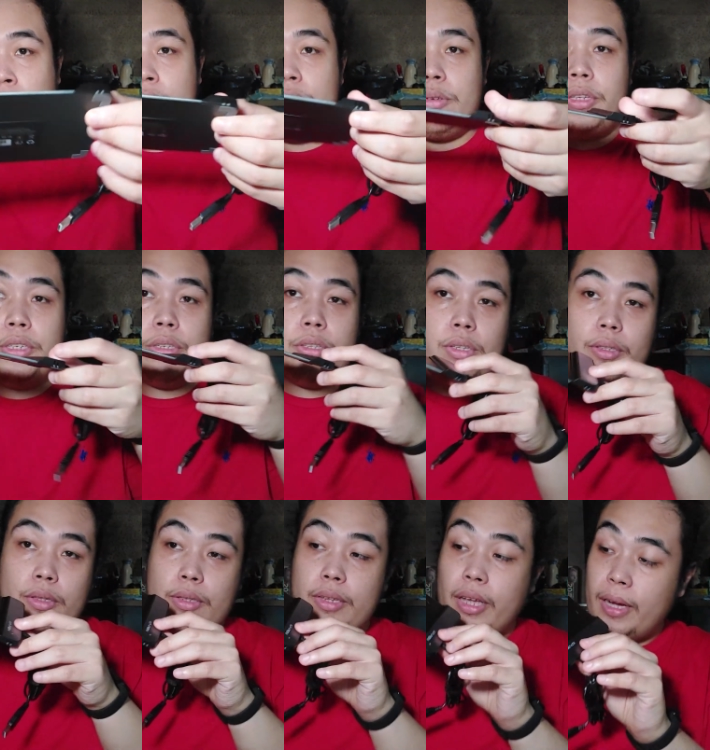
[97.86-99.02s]
so here's the
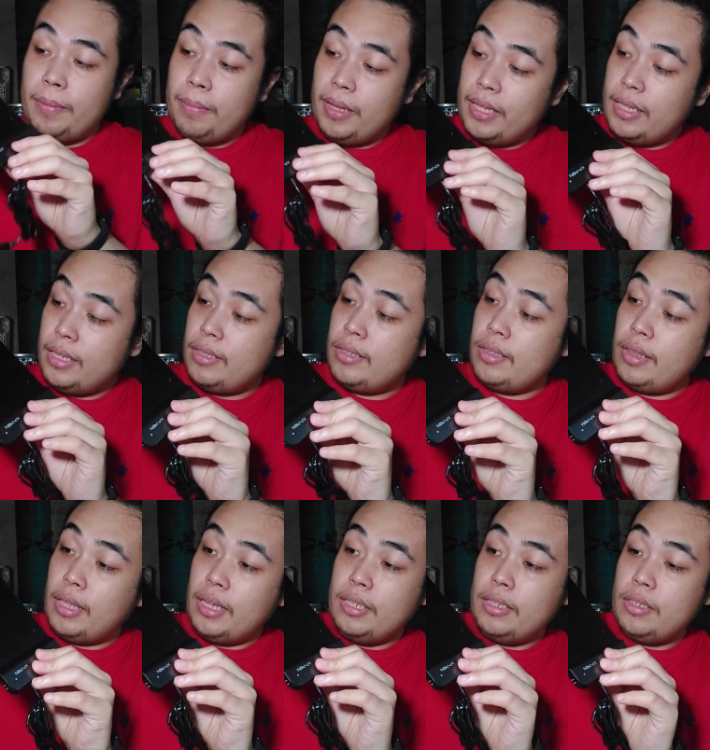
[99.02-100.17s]
tablet it's
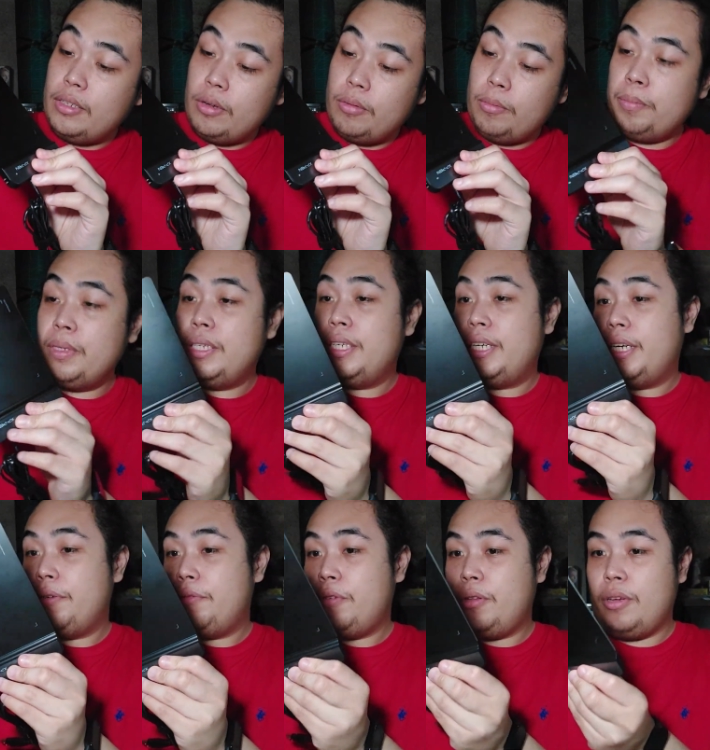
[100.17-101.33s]
thin so be
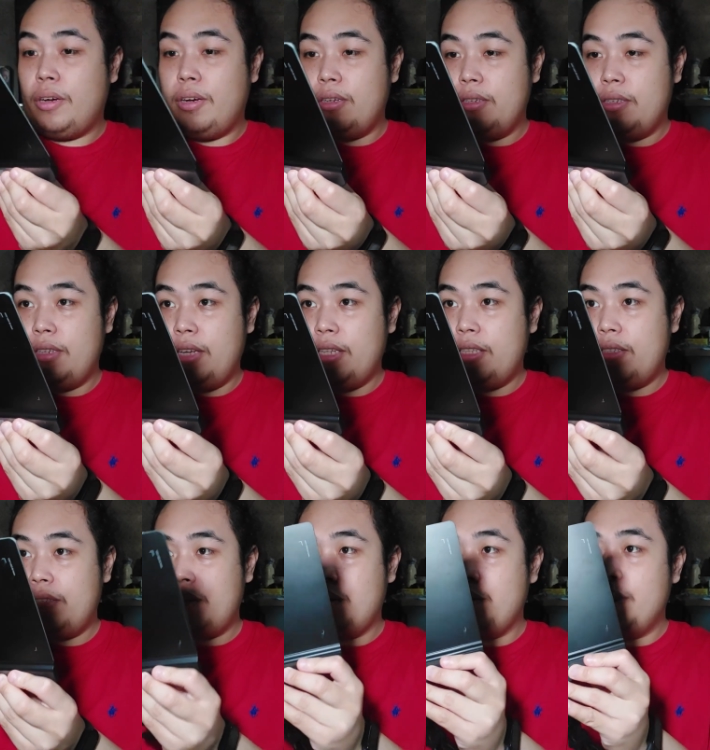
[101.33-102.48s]
careful on not
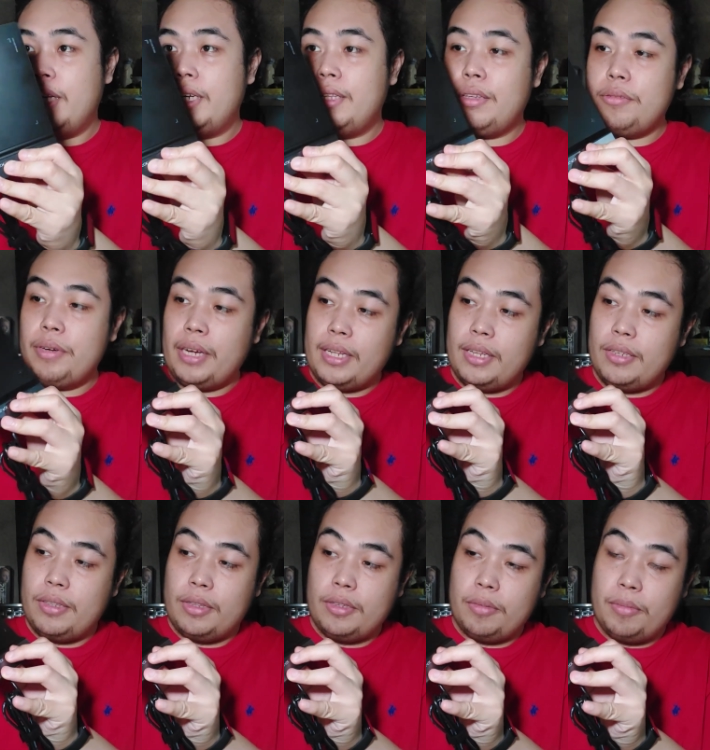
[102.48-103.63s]
doing anything reckless
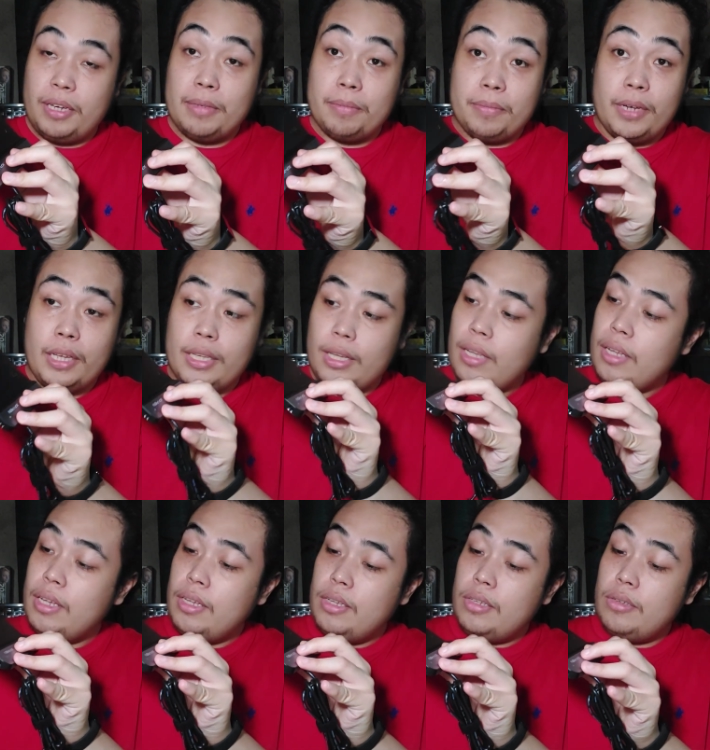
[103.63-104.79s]
this might break
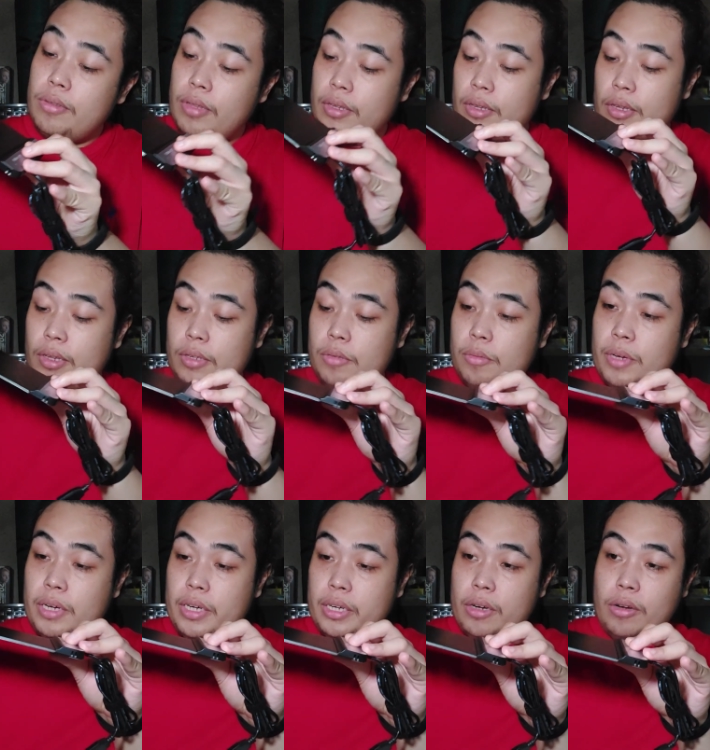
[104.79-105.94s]
so this is
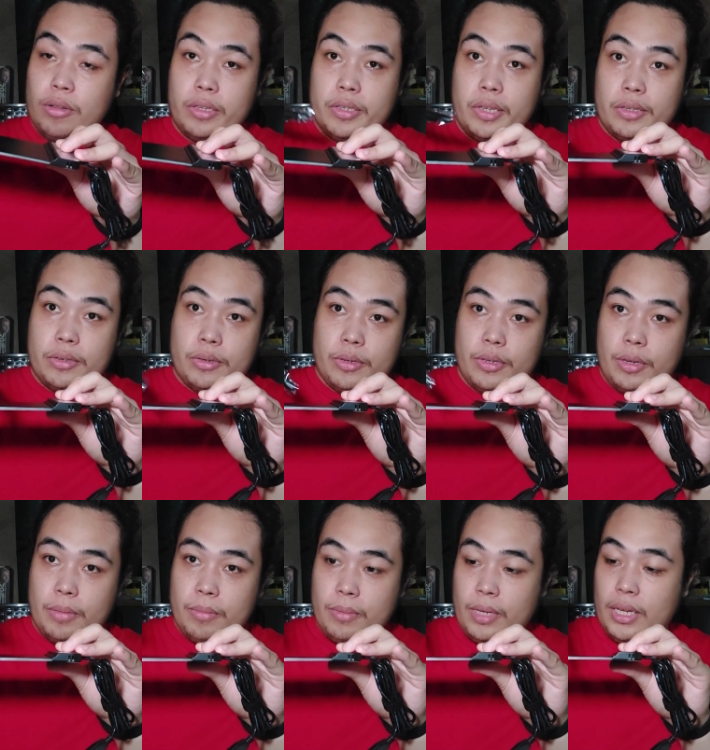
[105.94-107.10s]
where all the sensors
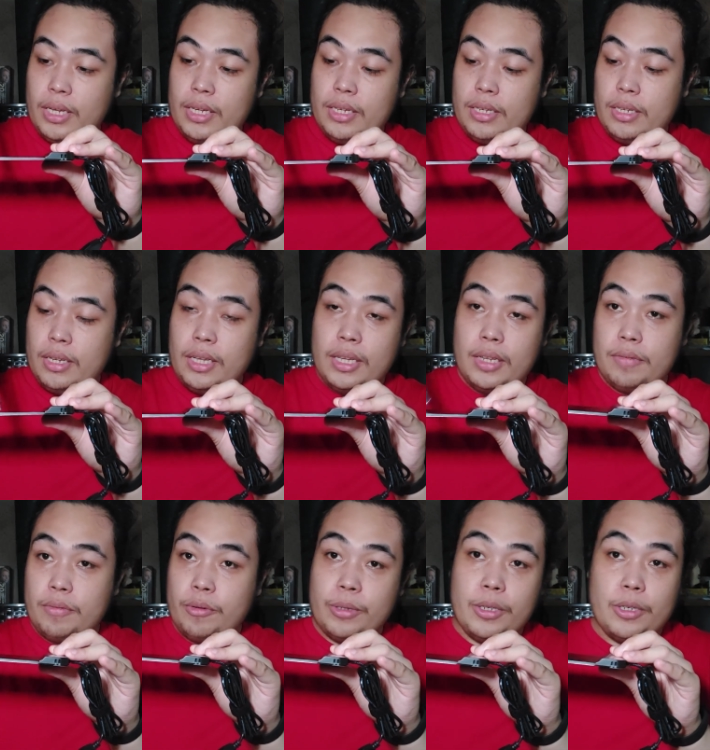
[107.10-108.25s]
come in and
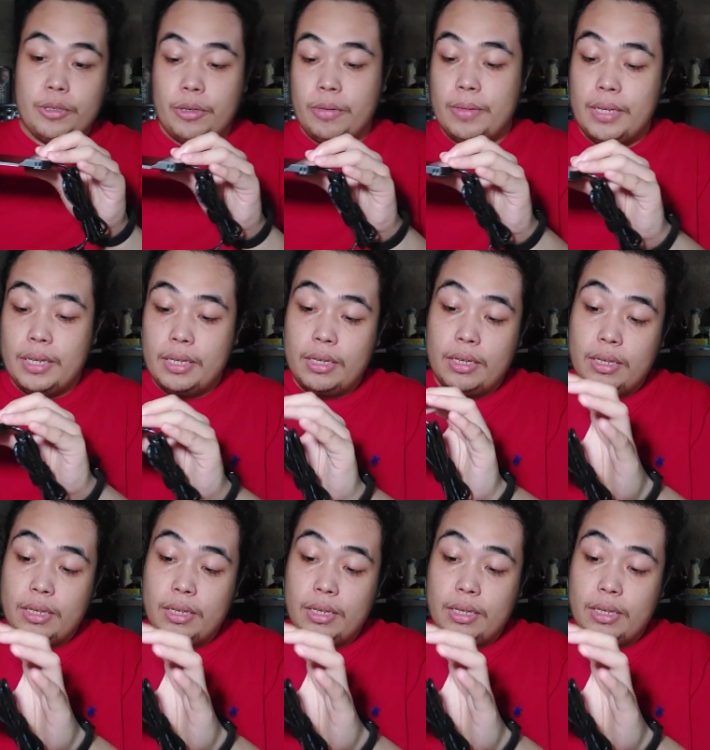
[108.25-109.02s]
for the drawing